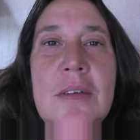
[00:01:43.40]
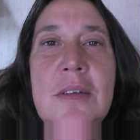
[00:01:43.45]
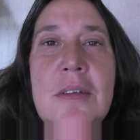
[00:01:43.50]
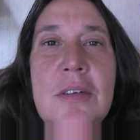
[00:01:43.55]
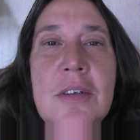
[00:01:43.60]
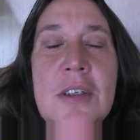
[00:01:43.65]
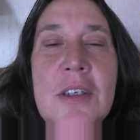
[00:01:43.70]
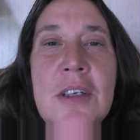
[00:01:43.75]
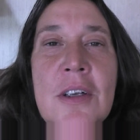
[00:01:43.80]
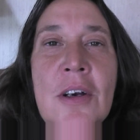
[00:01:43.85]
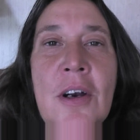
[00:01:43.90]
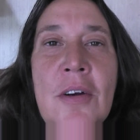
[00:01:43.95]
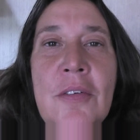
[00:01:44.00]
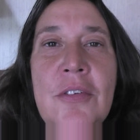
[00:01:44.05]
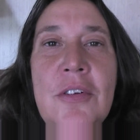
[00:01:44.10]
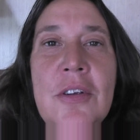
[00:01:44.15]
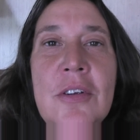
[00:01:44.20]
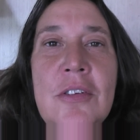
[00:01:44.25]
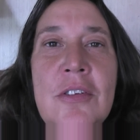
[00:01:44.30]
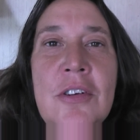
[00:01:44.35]
taken off
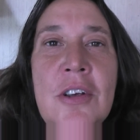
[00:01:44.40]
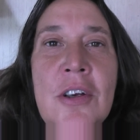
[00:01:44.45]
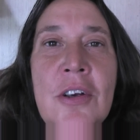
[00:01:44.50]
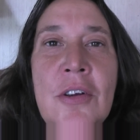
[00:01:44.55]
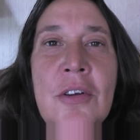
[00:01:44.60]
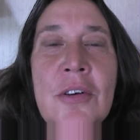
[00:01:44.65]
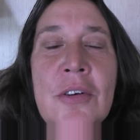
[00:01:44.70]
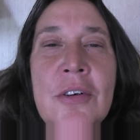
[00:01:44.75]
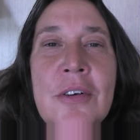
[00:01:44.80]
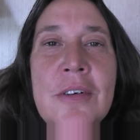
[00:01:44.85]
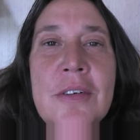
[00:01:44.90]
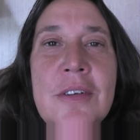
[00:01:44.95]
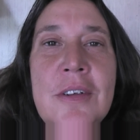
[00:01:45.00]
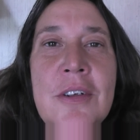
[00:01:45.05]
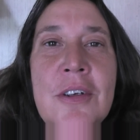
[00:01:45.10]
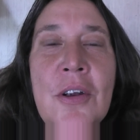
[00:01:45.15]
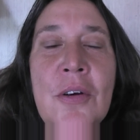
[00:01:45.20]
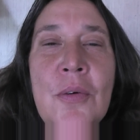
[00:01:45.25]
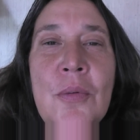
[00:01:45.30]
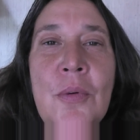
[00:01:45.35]
to jail or,
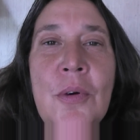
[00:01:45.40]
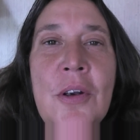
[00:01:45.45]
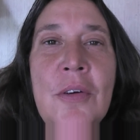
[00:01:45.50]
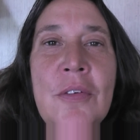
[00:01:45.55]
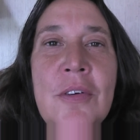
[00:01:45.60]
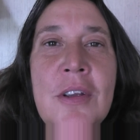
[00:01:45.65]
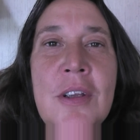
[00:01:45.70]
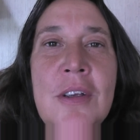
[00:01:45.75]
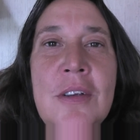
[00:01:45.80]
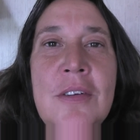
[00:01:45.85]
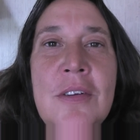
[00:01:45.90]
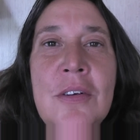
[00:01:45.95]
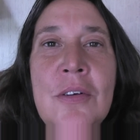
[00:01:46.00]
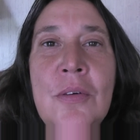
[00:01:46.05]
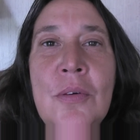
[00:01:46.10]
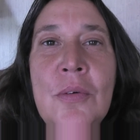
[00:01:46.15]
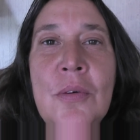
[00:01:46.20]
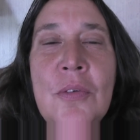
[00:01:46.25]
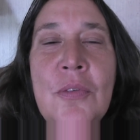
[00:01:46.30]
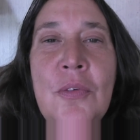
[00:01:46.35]
you know, whatever they
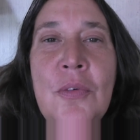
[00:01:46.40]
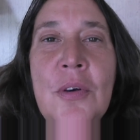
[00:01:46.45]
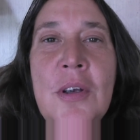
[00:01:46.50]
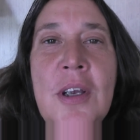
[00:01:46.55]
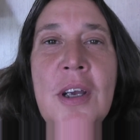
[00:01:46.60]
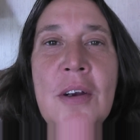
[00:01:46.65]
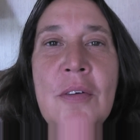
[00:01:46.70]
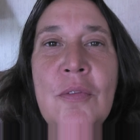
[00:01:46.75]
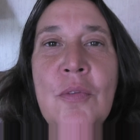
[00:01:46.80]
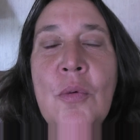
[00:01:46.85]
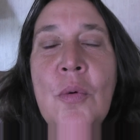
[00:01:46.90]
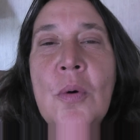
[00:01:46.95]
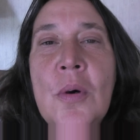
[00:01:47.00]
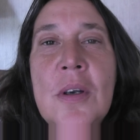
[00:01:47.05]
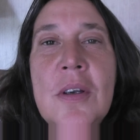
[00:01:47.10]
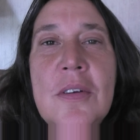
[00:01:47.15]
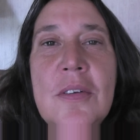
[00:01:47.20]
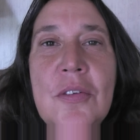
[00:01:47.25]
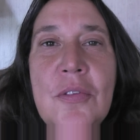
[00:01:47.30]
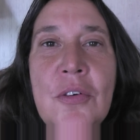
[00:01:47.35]
do if we have
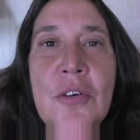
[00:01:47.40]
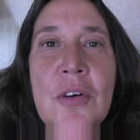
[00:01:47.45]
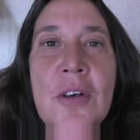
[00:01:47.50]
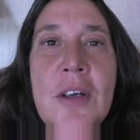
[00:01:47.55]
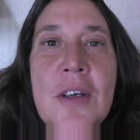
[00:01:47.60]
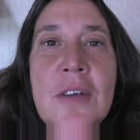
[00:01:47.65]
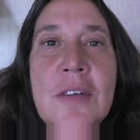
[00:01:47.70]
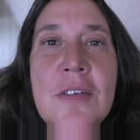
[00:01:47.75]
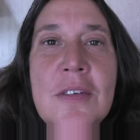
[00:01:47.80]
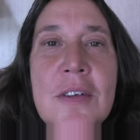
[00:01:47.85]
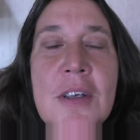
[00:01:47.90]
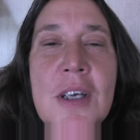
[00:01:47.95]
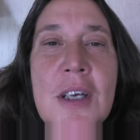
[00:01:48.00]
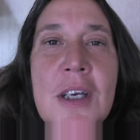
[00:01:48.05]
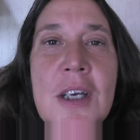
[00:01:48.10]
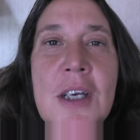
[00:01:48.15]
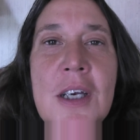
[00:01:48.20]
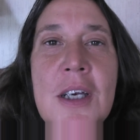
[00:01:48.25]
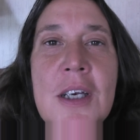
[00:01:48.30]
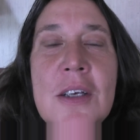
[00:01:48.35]
warrants for us.
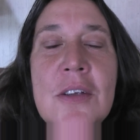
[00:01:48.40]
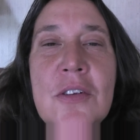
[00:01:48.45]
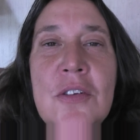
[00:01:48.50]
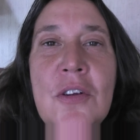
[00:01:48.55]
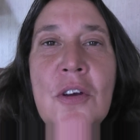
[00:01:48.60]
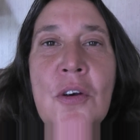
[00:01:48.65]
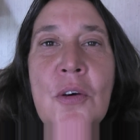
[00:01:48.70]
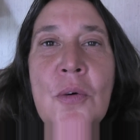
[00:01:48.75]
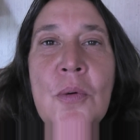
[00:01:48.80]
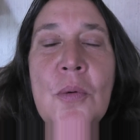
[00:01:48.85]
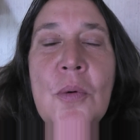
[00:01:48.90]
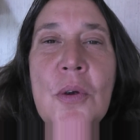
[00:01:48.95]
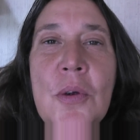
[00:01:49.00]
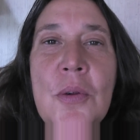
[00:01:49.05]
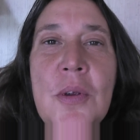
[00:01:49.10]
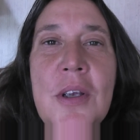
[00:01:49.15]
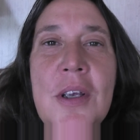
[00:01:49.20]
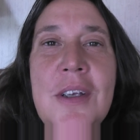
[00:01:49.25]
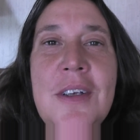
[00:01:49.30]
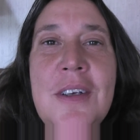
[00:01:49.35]
So,
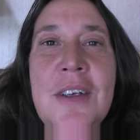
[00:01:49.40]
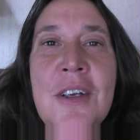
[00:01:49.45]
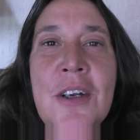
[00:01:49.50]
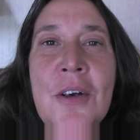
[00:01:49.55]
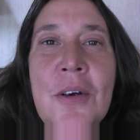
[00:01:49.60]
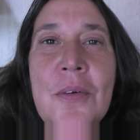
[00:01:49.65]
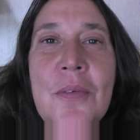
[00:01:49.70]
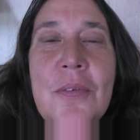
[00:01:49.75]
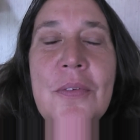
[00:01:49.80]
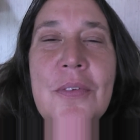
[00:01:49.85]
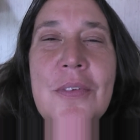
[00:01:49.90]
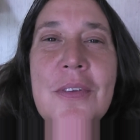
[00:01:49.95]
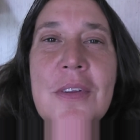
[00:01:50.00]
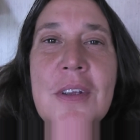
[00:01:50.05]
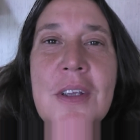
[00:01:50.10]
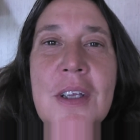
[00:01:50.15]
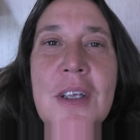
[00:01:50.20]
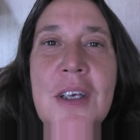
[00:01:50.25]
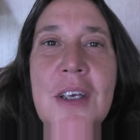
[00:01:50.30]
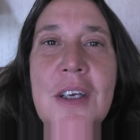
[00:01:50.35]
you know,
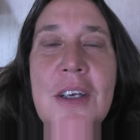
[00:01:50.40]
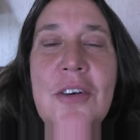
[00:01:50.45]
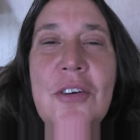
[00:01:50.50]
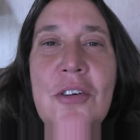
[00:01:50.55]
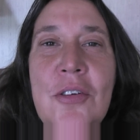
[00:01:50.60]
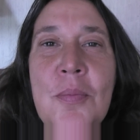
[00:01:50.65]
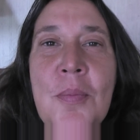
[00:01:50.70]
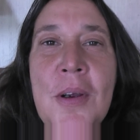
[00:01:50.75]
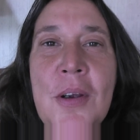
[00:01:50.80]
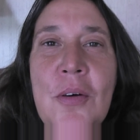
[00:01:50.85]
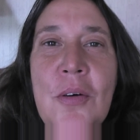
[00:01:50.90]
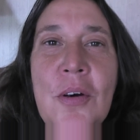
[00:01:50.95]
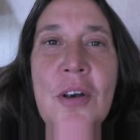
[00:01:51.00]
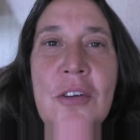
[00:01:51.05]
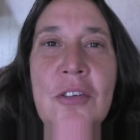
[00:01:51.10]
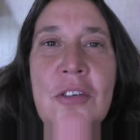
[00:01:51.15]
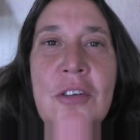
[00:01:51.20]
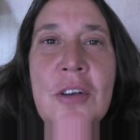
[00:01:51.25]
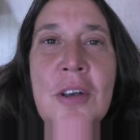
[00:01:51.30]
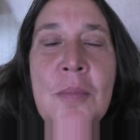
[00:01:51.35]
here's my
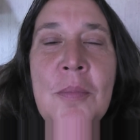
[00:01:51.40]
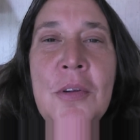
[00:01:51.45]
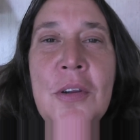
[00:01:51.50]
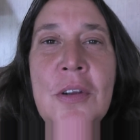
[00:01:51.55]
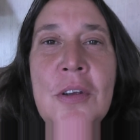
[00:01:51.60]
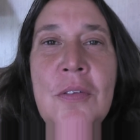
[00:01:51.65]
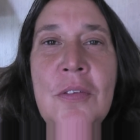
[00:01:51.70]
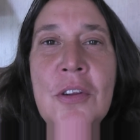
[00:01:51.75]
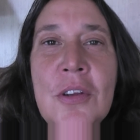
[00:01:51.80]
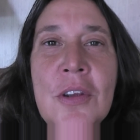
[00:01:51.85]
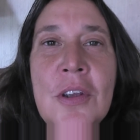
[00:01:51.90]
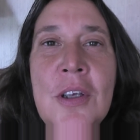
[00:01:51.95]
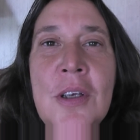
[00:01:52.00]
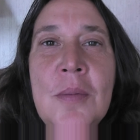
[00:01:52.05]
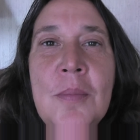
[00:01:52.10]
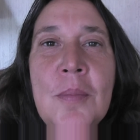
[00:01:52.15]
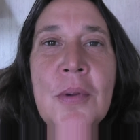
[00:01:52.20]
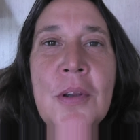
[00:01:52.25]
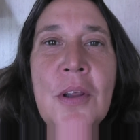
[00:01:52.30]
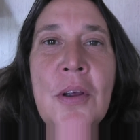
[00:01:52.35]
question. I'm going to leave the
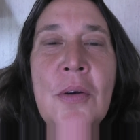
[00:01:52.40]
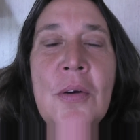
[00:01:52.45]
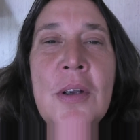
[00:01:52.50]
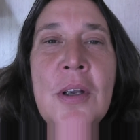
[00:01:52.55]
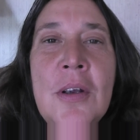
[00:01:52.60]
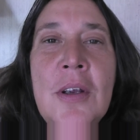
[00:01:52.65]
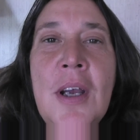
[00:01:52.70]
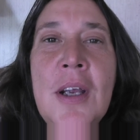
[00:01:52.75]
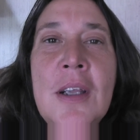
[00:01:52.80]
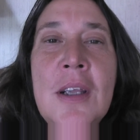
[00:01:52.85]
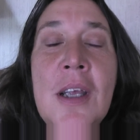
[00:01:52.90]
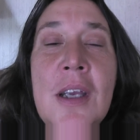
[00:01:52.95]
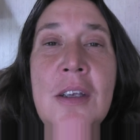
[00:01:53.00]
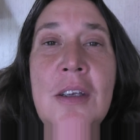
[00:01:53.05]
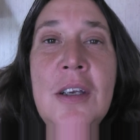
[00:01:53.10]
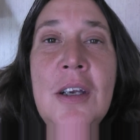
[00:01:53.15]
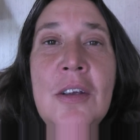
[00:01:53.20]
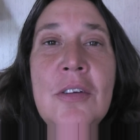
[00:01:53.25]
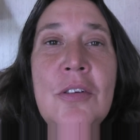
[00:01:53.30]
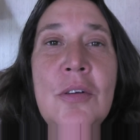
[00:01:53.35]
link below, and I, would like
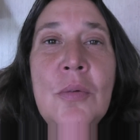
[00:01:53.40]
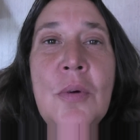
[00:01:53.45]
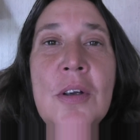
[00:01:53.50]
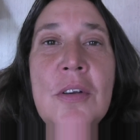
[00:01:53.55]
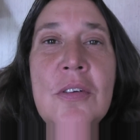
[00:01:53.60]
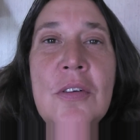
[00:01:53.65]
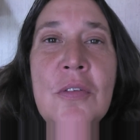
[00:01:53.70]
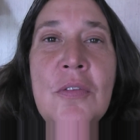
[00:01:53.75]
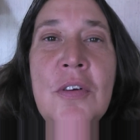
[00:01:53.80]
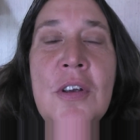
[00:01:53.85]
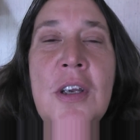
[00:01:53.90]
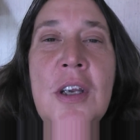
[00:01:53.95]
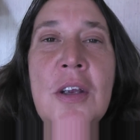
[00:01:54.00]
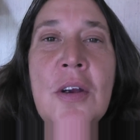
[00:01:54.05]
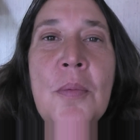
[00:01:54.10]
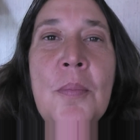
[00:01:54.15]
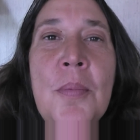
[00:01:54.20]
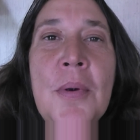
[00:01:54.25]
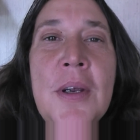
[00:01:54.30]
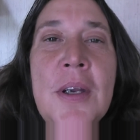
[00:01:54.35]
you guys to watch the
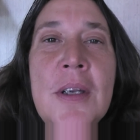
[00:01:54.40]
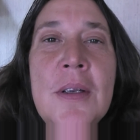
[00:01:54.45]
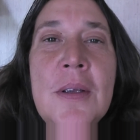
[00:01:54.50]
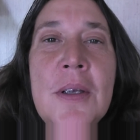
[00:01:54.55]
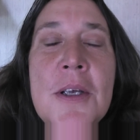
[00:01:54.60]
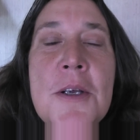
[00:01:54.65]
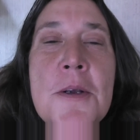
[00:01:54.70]
video, but